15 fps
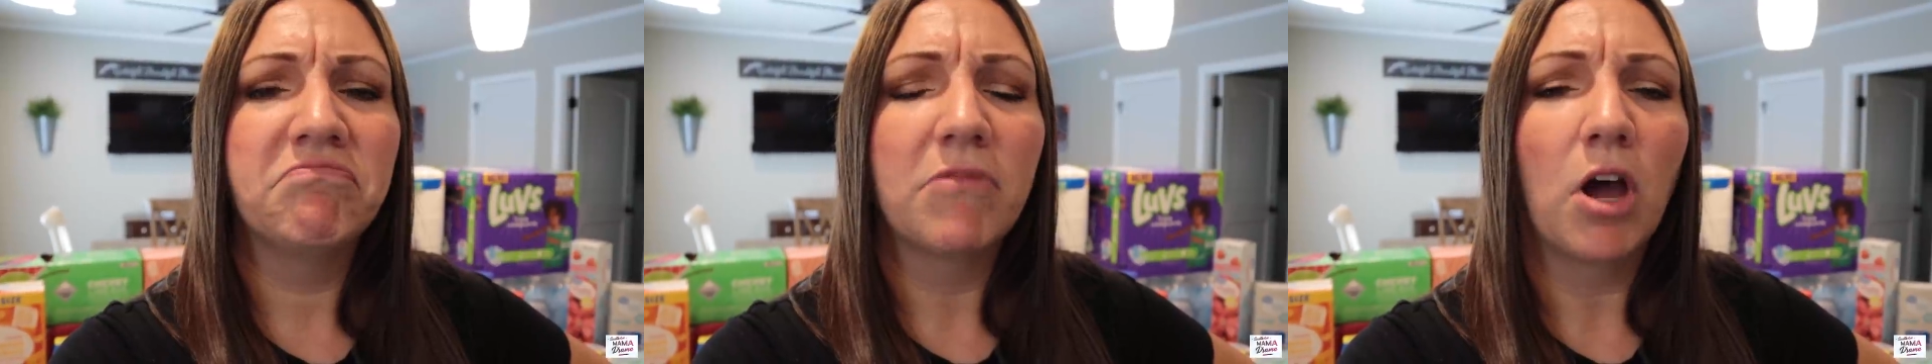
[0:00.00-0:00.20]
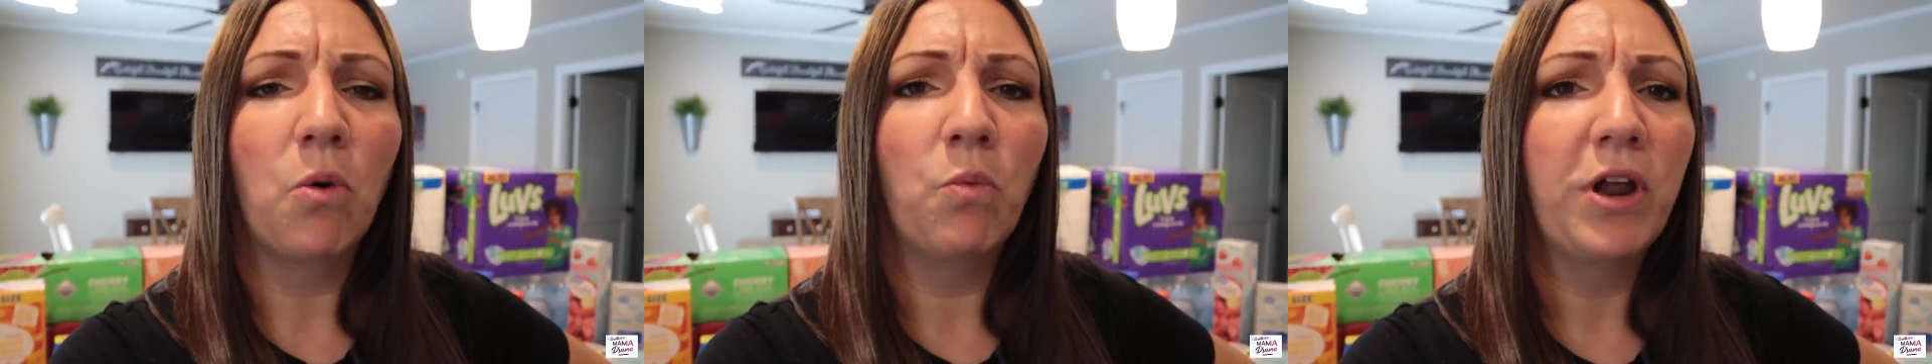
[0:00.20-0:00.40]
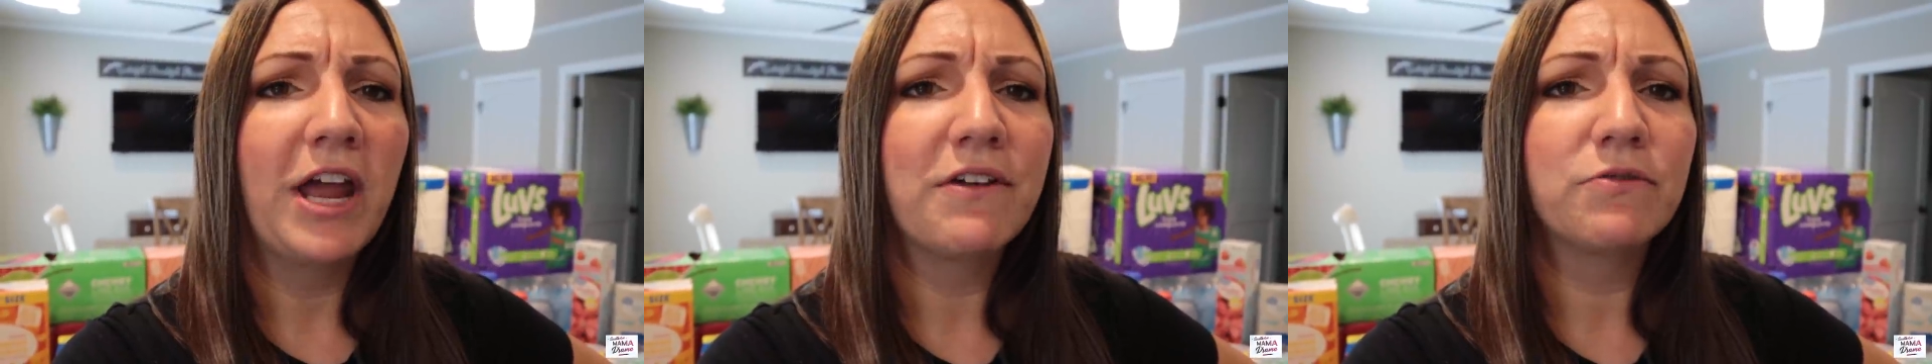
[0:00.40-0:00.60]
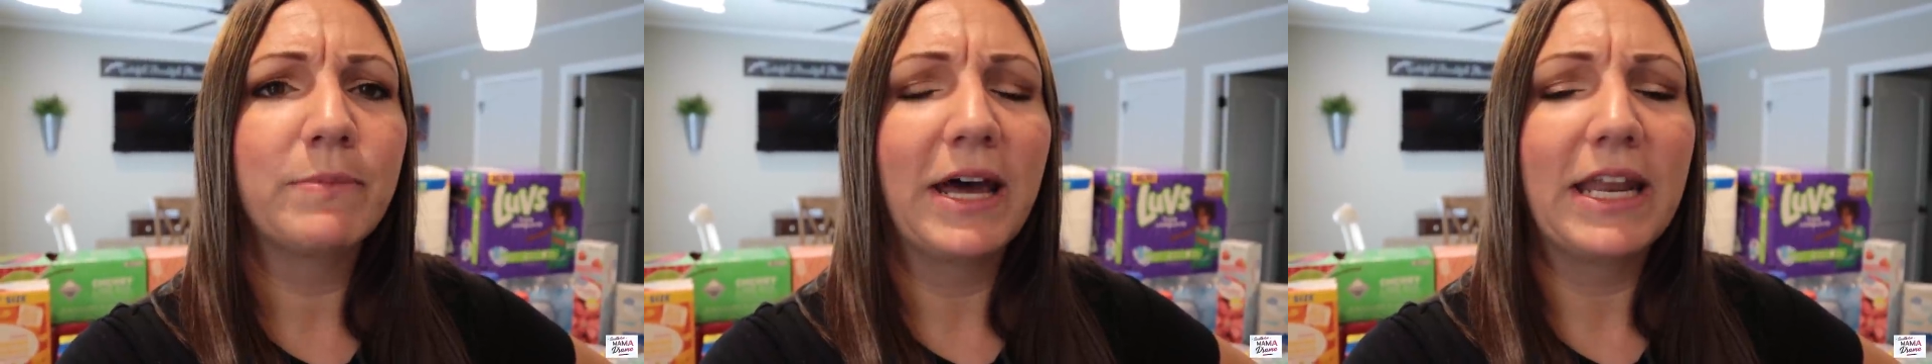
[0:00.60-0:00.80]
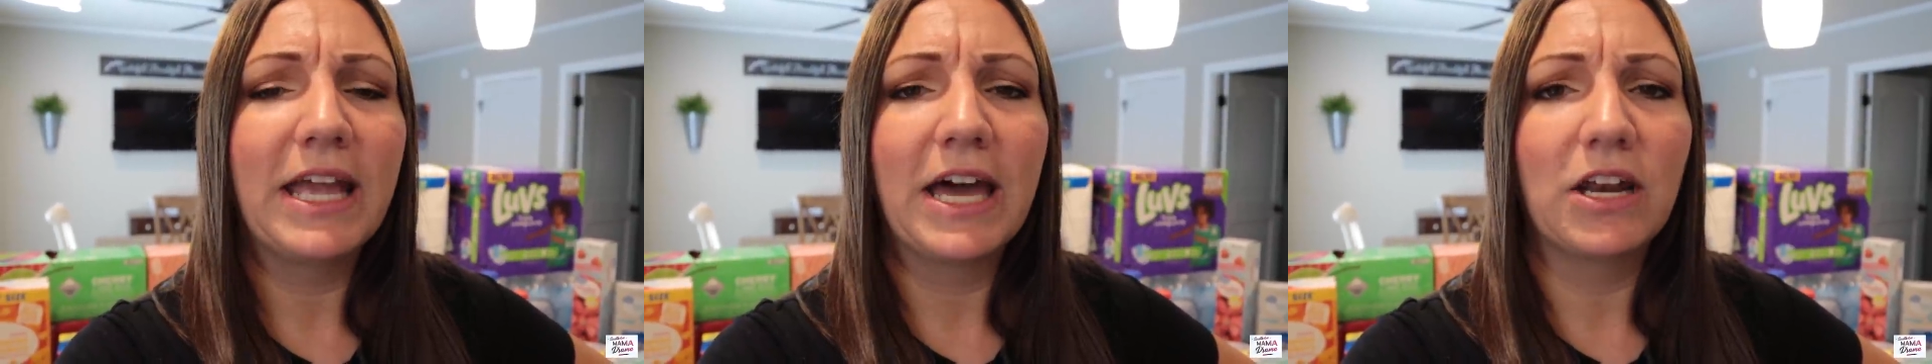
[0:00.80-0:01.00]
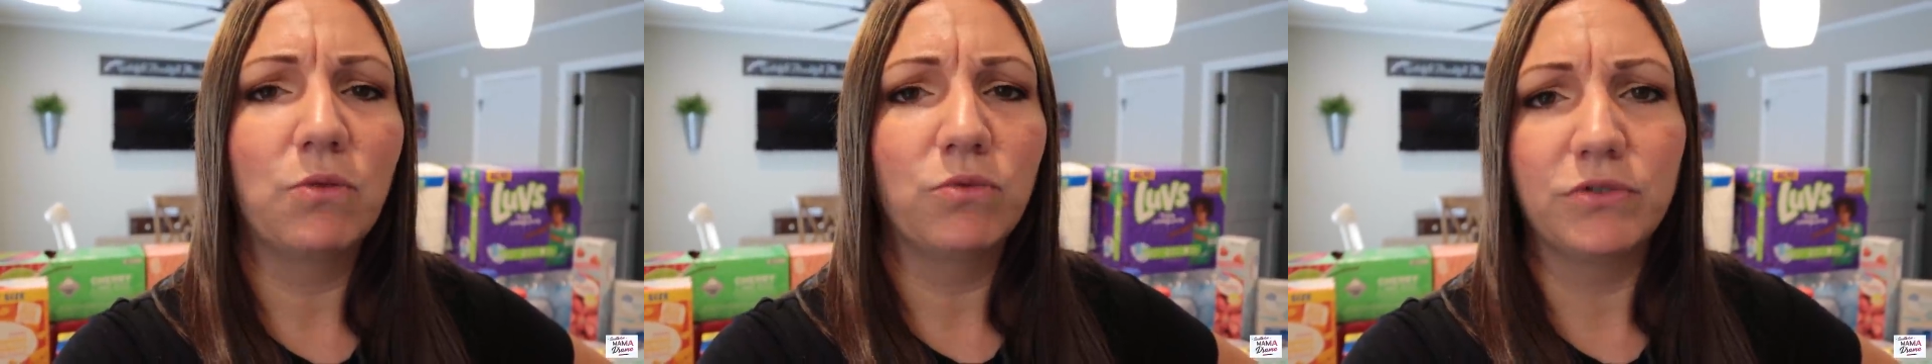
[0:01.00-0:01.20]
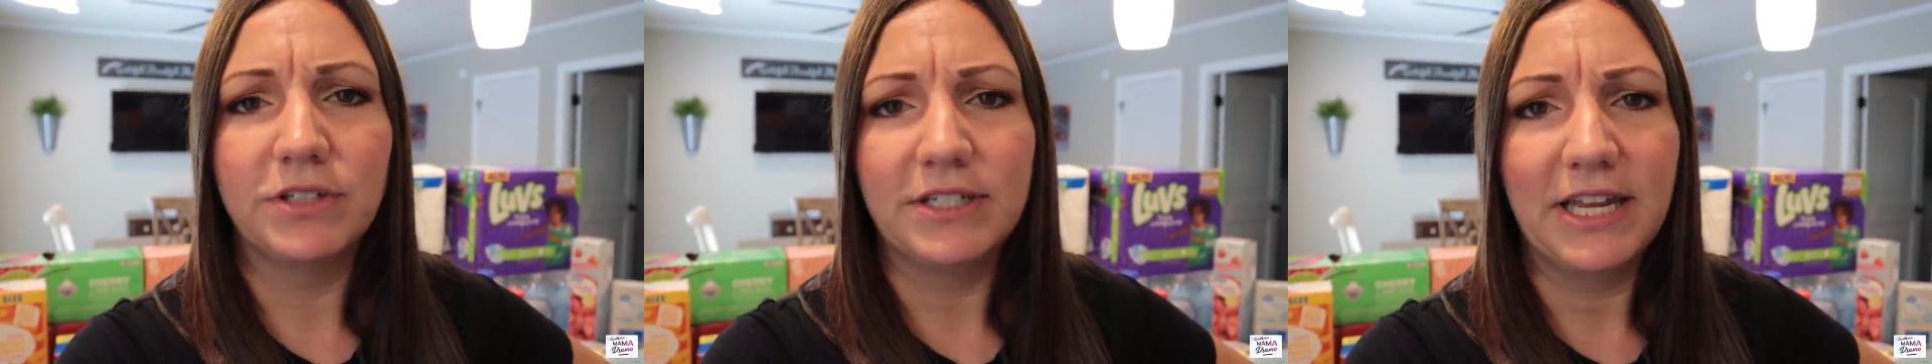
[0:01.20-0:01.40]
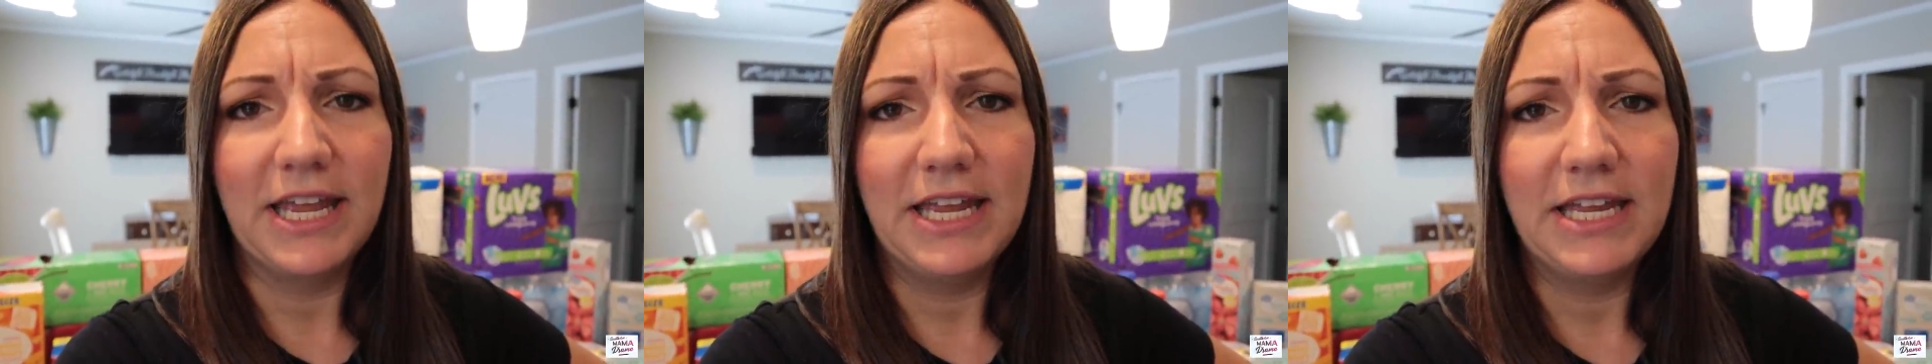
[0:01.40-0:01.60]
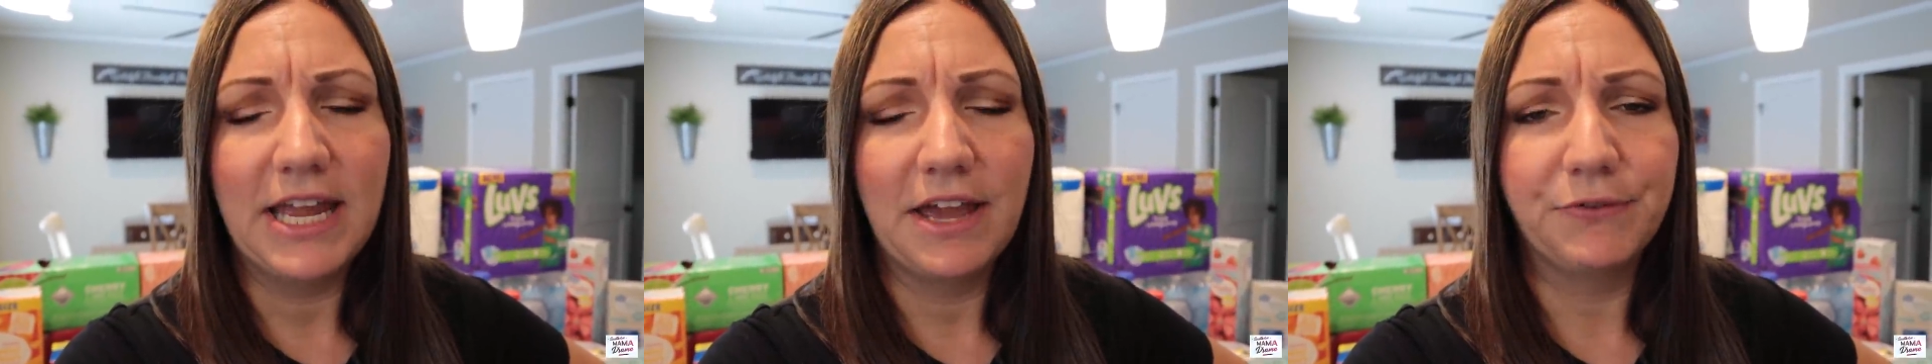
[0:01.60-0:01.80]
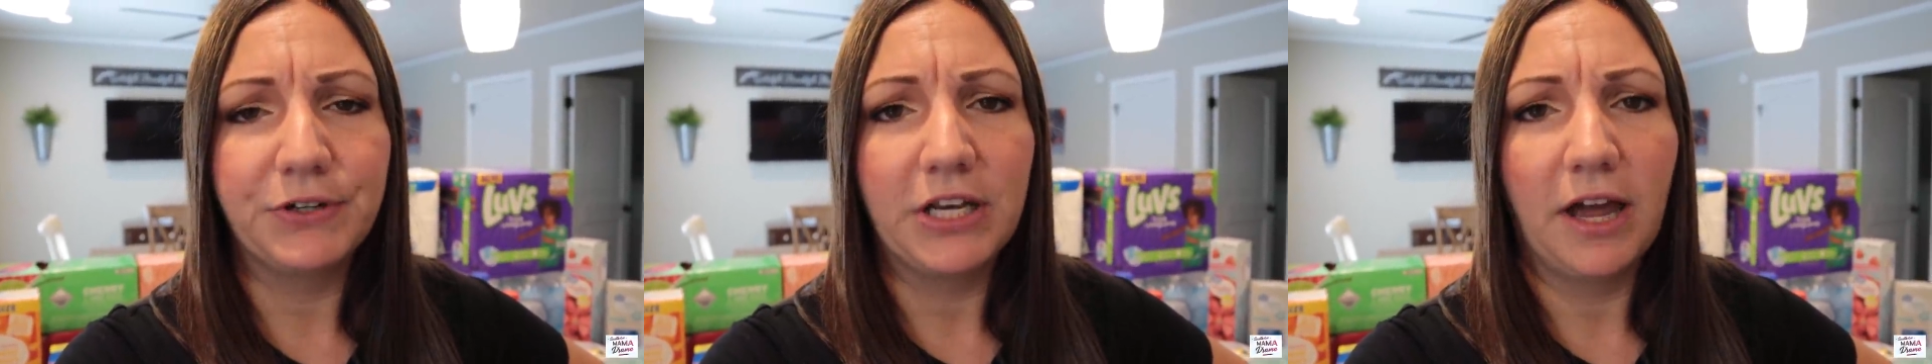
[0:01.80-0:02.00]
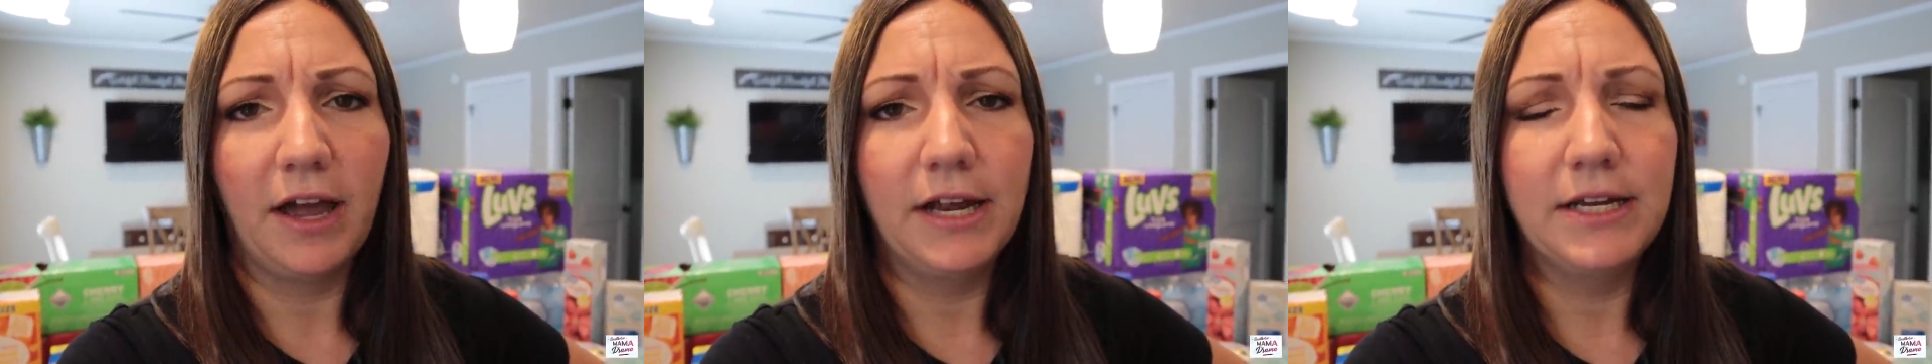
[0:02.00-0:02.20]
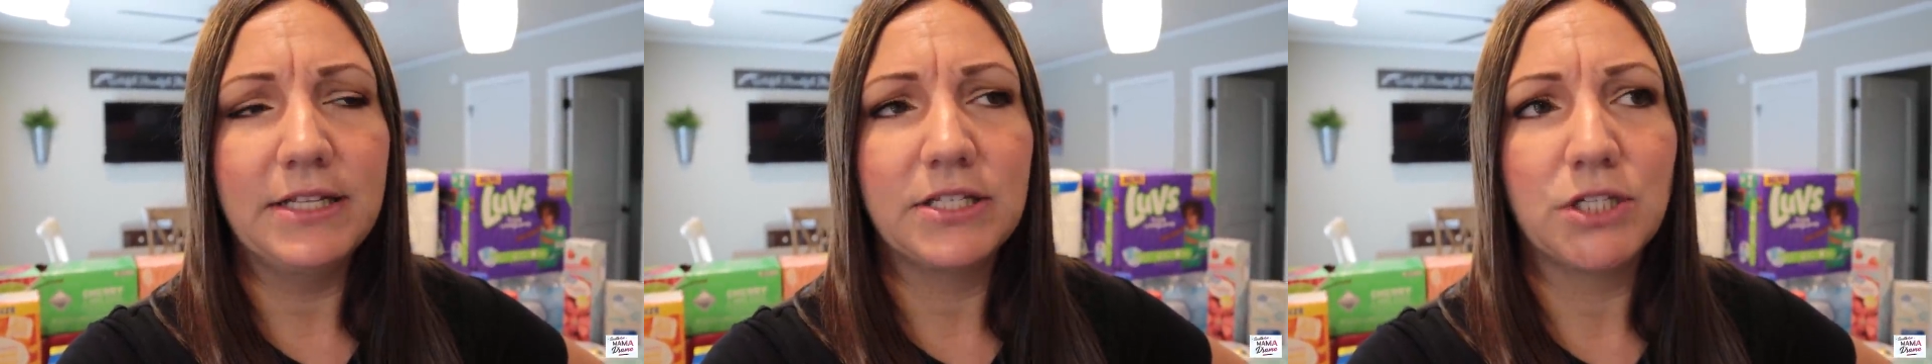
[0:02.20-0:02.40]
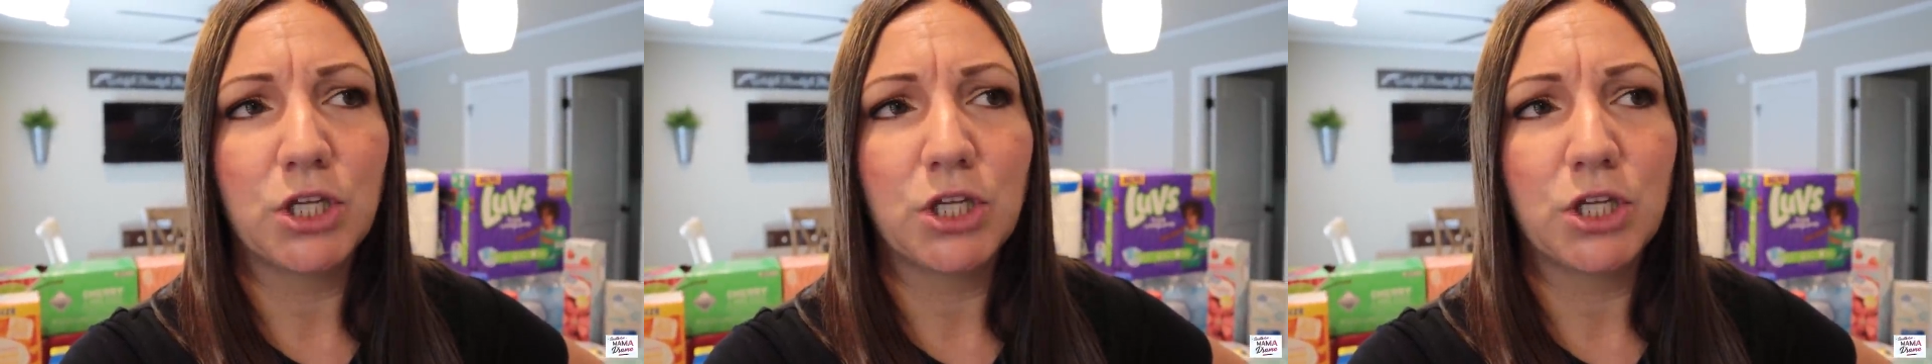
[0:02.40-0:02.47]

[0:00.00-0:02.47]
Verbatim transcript: on what everybody kind of wants to eat every night.